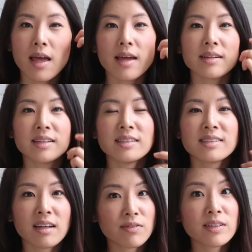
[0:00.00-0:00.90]
and it is
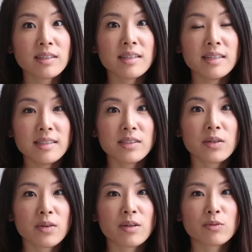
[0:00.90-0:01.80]
definitely
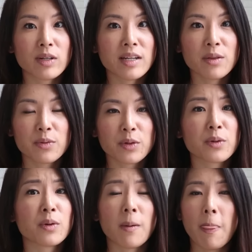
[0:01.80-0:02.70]
easier than reading
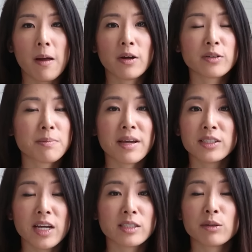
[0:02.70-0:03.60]
through
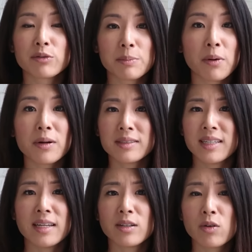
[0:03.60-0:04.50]
100-page annual reports
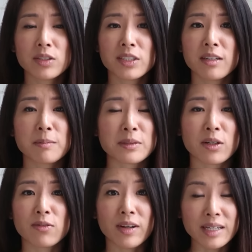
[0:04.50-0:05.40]
and crunching numbers
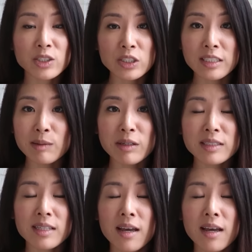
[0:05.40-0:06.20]
on financial statements,